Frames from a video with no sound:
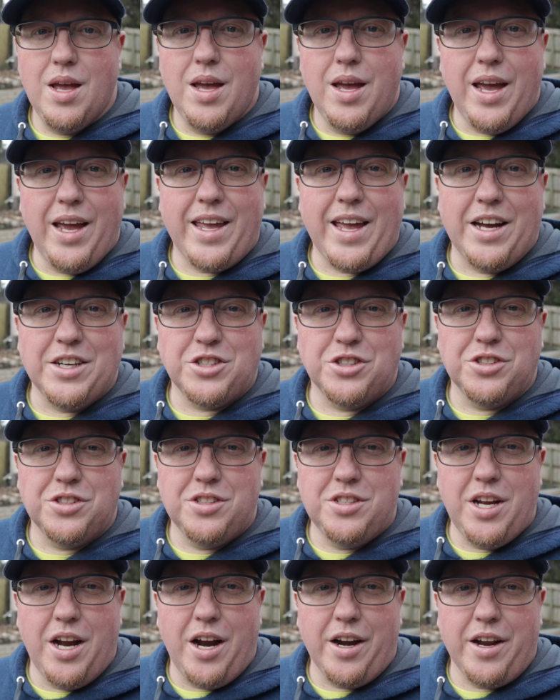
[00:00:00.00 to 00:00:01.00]
Hey
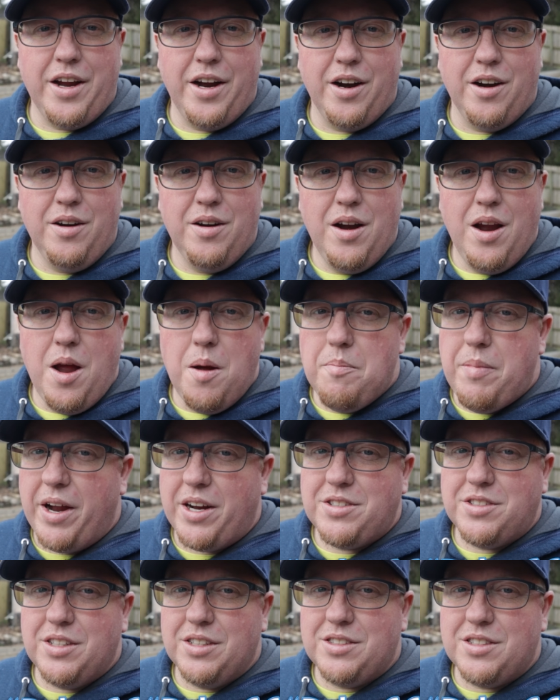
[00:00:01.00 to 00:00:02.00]
Cachers, Derek here,
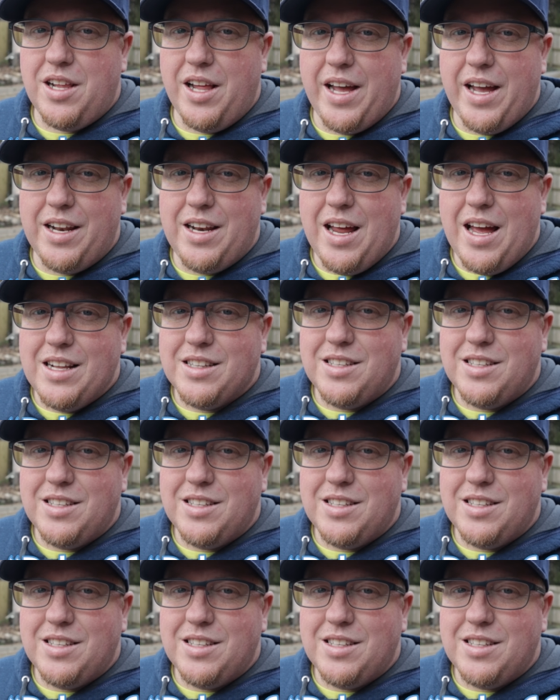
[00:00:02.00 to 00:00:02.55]
Baker Six Clan.